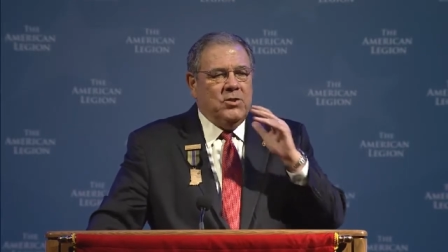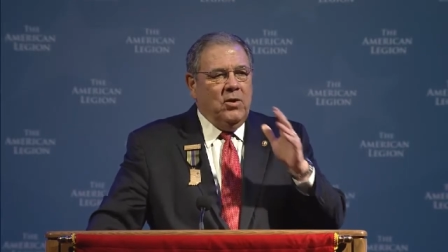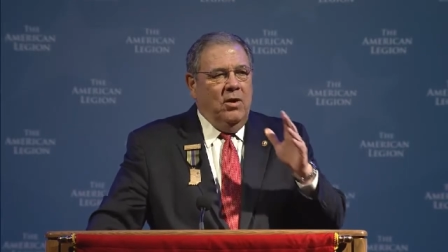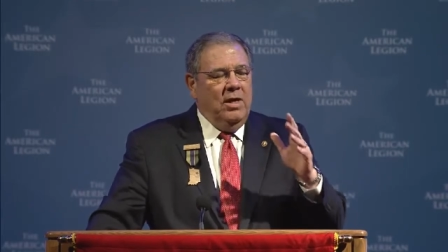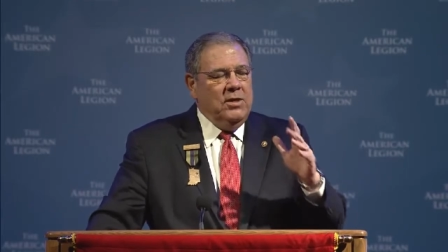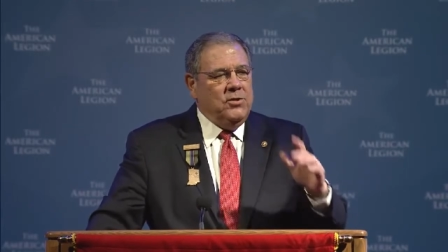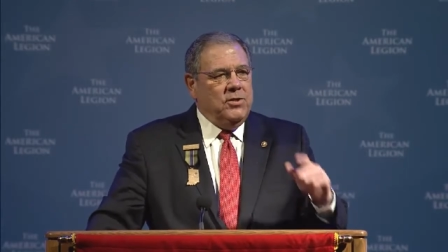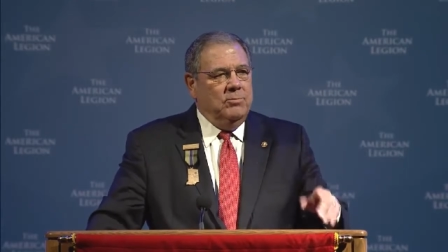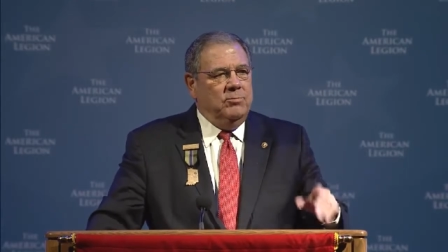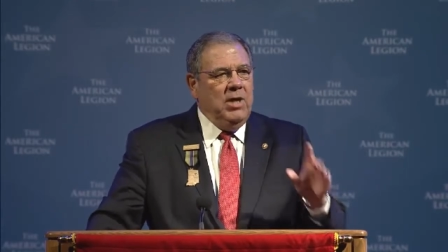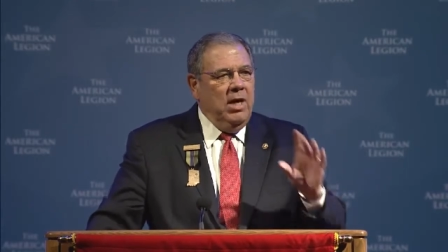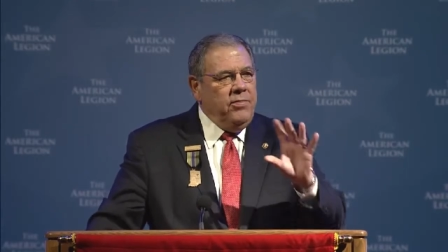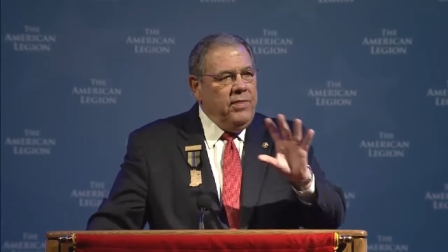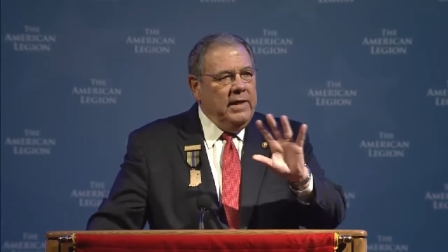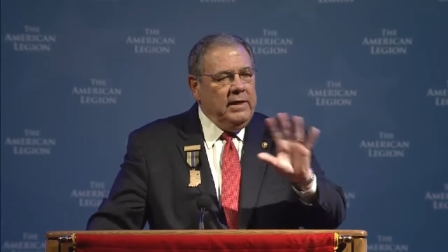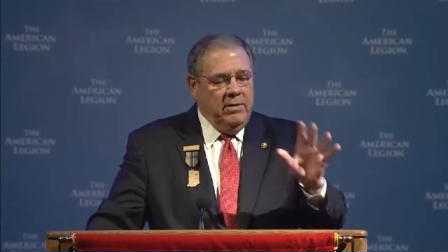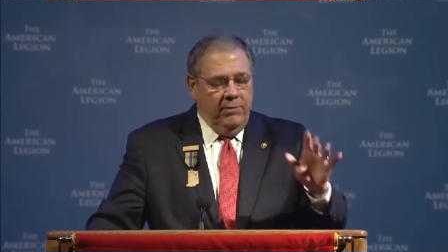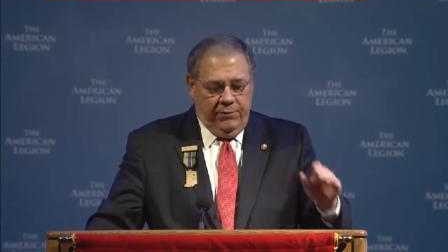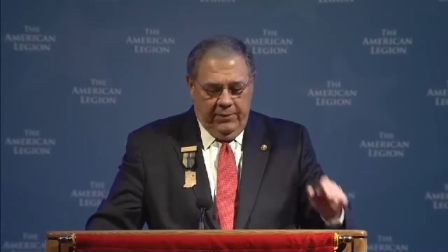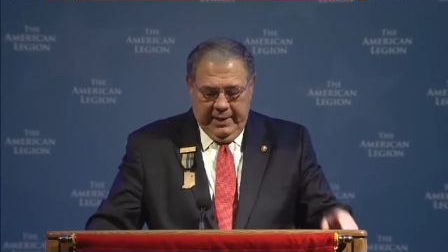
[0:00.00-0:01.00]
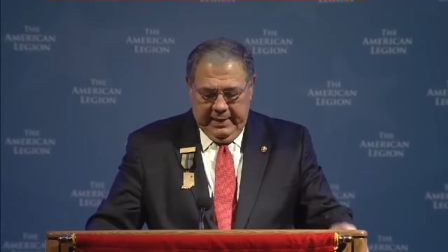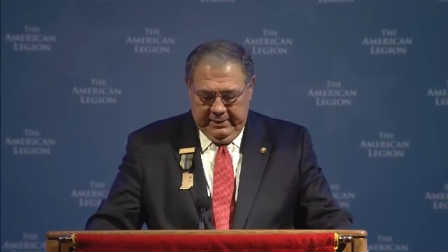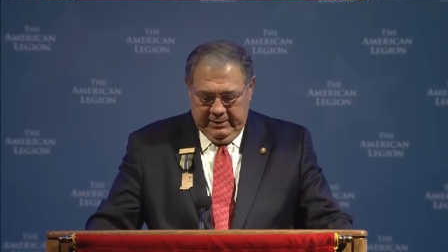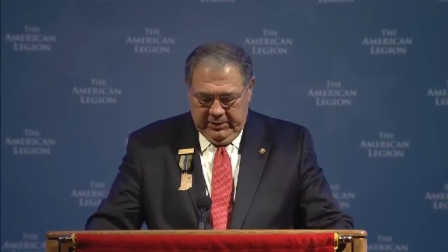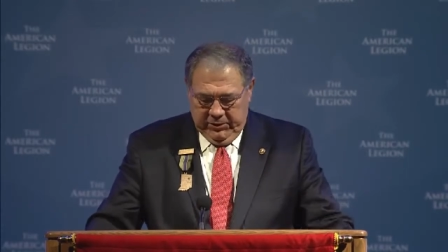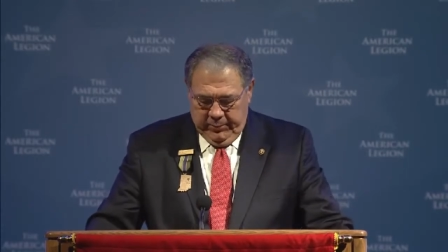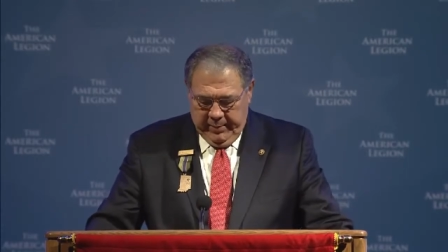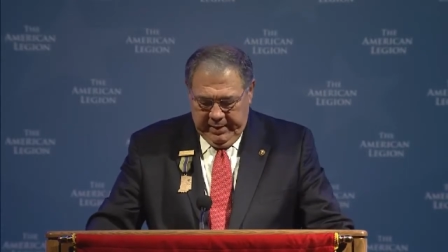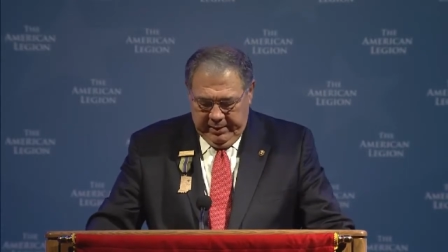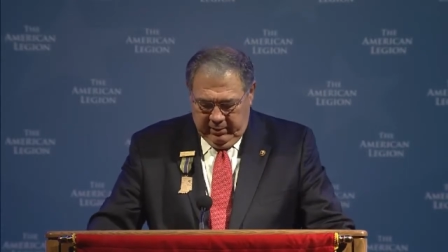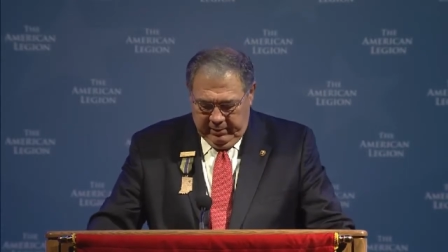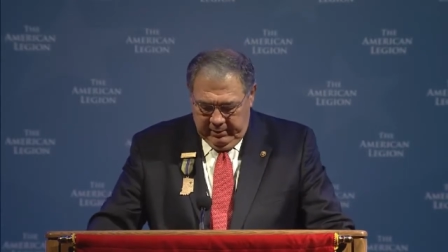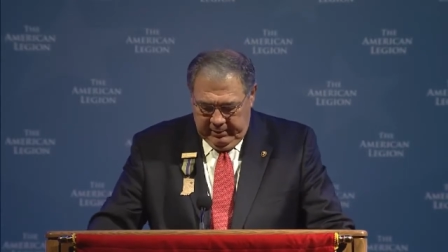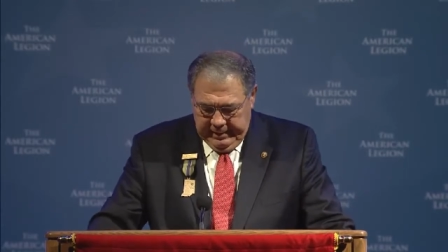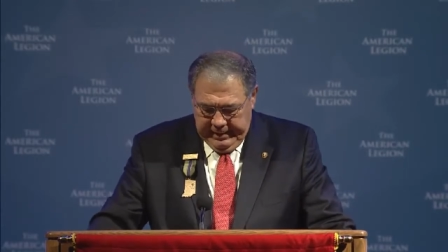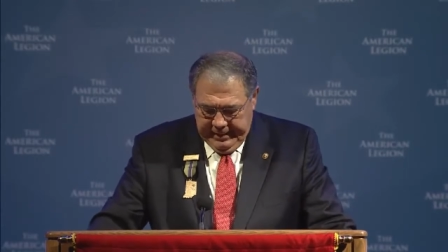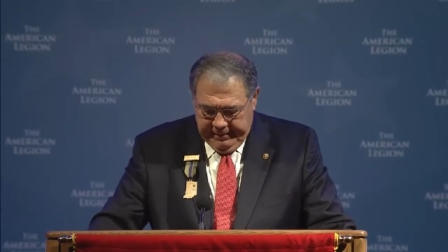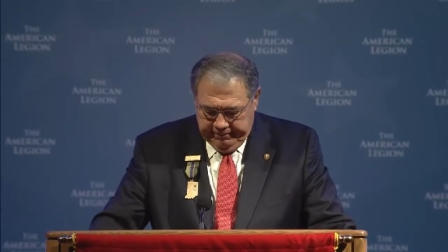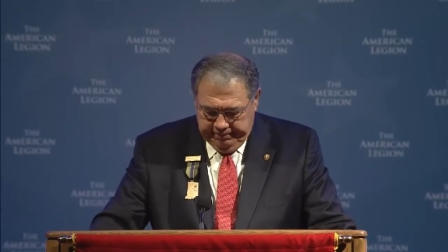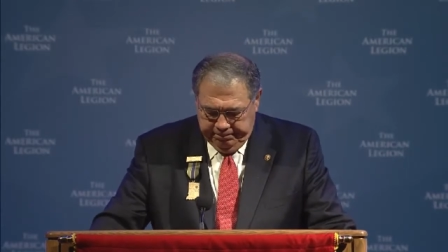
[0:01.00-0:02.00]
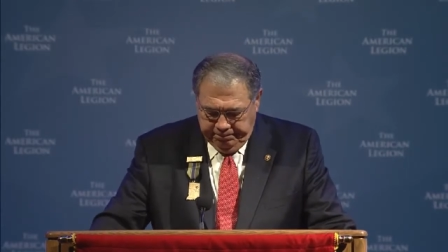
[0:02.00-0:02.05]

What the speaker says: awesome. Nothing defines us better than that.